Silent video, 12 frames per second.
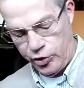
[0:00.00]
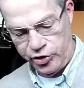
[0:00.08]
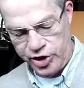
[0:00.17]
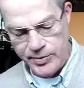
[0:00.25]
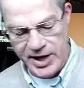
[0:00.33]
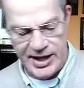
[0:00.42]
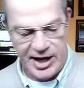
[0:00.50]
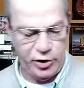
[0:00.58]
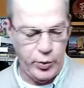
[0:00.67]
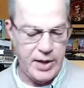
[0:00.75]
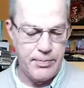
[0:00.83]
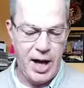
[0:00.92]
Sunday
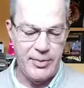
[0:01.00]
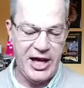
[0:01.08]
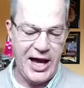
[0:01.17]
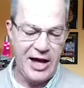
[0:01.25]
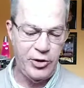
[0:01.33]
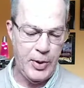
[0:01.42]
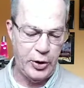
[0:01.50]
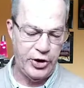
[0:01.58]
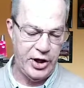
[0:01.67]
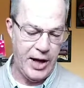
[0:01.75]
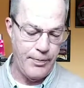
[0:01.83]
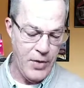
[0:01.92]
last week, Bobby Gass
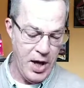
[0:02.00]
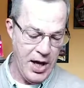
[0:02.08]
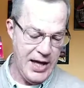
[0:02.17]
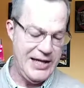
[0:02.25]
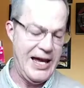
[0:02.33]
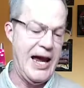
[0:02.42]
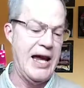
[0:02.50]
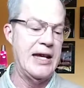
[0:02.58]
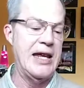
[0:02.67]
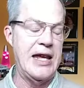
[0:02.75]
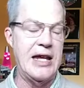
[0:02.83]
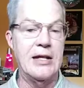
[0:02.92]
posted a Canned
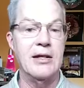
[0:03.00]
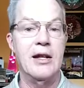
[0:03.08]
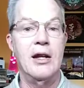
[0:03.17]
Heat